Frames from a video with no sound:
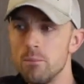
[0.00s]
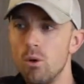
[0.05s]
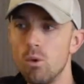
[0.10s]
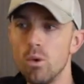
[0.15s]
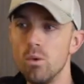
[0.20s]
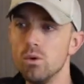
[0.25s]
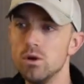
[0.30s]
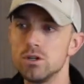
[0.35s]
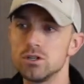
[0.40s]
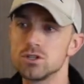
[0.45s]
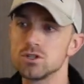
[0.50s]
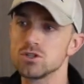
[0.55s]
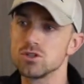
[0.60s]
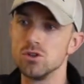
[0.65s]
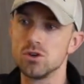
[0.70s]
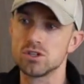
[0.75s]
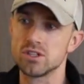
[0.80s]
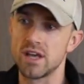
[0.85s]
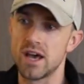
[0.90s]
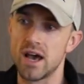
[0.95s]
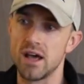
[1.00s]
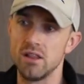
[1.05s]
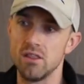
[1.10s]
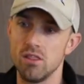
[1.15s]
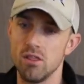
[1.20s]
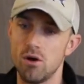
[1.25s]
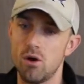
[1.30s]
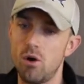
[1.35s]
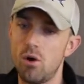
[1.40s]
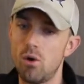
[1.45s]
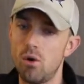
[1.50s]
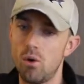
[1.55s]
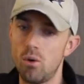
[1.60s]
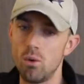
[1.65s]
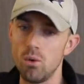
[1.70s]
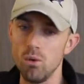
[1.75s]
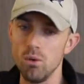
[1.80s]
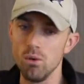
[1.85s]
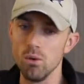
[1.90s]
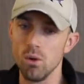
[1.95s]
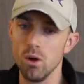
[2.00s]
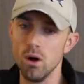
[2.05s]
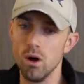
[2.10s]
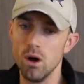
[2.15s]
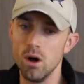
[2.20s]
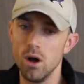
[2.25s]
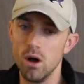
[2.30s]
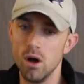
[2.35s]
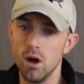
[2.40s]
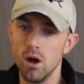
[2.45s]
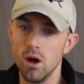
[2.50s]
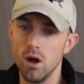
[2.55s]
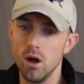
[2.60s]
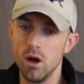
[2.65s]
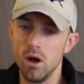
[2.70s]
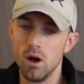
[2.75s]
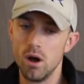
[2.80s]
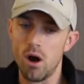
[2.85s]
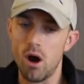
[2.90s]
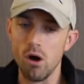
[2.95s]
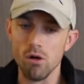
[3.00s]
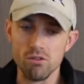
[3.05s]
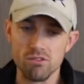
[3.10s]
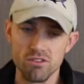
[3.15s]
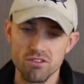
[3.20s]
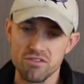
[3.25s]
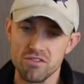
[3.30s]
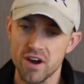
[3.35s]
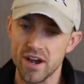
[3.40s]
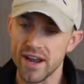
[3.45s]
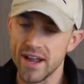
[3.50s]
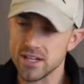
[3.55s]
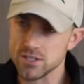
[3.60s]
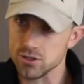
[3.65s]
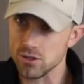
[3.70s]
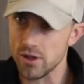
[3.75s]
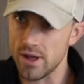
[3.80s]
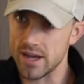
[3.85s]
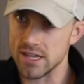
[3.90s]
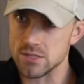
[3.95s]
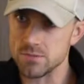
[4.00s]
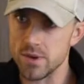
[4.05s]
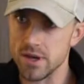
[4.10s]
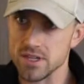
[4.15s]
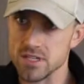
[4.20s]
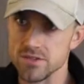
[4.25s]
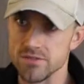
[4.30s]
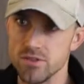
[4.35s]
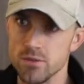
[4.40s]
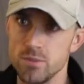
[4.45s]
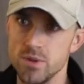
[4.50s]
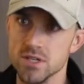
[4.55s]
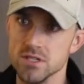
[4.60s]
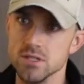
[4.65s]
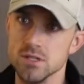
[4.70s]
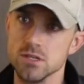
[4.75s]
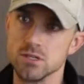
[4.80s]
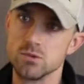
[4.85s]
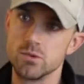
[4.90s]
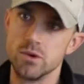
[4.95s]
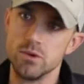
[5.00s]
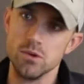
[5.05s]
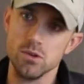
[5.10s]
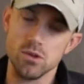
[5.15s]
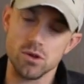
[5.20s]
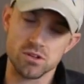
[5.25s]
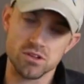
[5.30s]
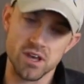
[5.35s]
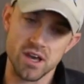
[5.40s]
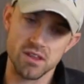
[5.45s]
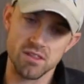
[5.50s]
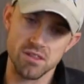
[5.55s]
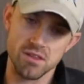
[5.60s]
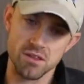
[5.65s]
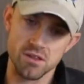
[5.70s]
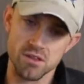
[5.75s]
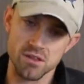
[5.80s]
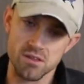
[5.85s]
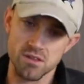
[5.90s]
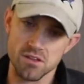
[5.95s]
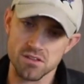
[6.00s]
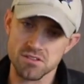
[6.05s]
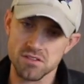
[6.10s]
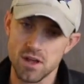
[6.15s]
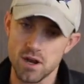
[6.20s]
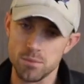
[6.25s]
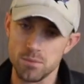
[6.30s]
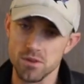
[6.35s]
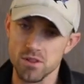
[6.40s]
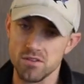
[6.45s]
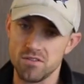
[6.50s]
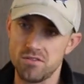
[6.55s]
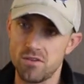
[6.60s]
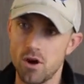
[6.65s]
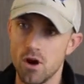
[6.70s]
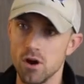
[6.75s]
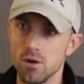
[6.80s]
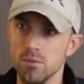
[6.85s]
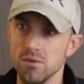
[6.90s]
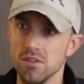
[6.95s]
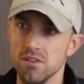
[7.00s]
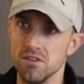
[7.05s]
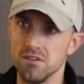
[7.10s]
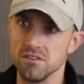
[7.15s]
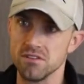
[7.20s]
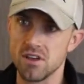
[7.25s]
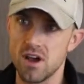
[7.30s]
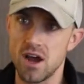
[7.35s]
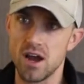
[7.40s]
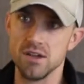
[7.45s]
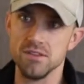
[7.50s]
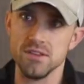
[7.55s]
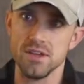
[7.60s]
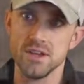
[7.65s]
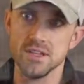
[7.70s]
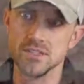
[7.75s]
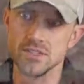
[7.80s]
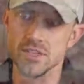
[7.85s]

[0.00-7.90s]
but we would have just looked at all of the financial aspects of the business. We would have looked at the setup of the farm, the design, the